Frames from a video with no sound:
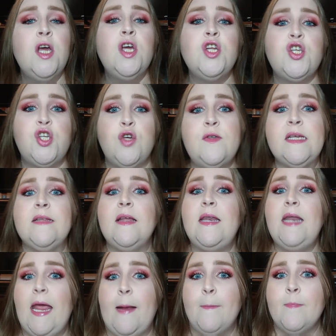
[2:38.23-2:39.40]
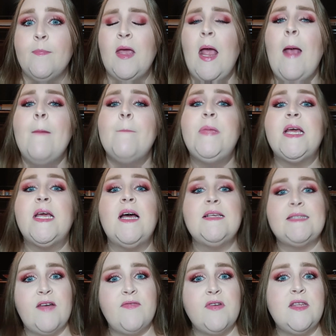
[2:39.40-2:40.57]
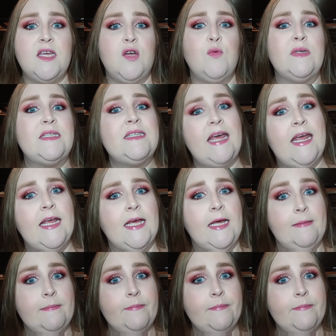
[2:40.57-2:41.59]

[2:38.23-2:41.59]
choosing the name because everything was taken.